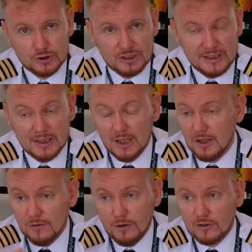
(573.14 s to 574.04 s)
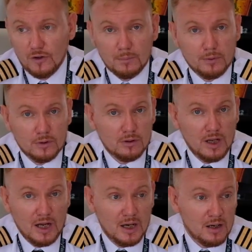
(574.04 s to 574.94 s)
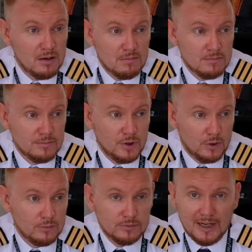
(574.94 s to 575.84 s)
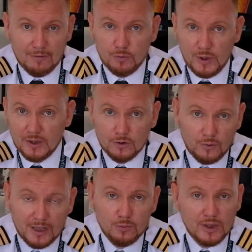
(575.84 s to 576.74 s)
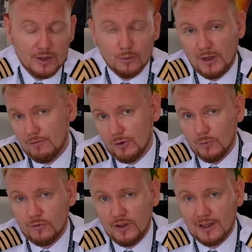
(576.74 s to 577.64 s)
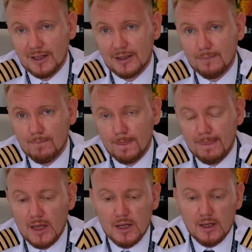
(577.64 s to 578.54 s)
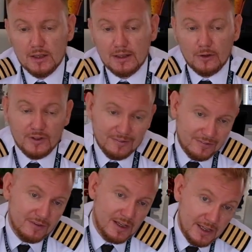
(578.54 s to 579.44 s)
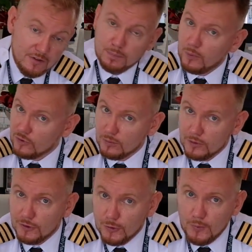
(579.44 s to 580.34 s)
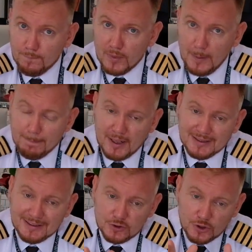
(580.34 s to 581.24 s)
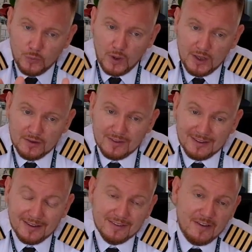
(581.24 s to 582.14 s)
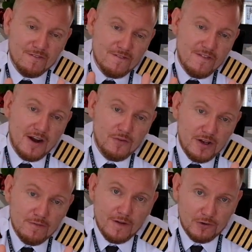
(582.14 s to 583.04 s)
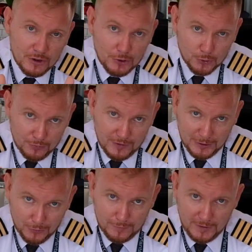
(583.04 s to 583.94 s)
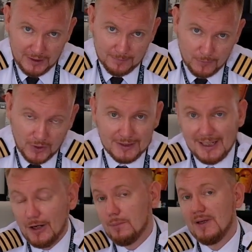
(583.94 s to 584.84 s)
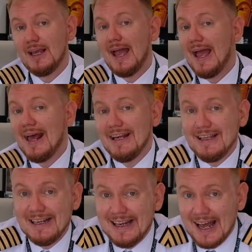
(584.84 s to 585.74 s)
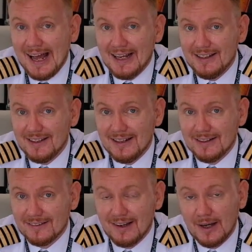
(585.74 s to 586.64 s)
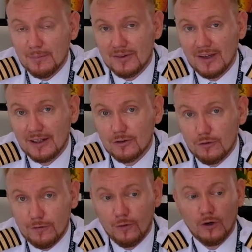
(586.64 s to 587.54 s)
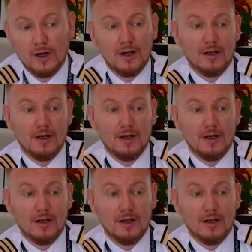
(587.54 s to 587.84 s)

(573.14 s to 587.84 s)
see, for example, um, you know, the left wing or the right wing or whatever you feel like. Now, this is possible to do but it requires that there is a very, very good video feed, right? There cannot be any lag in the time it takes for,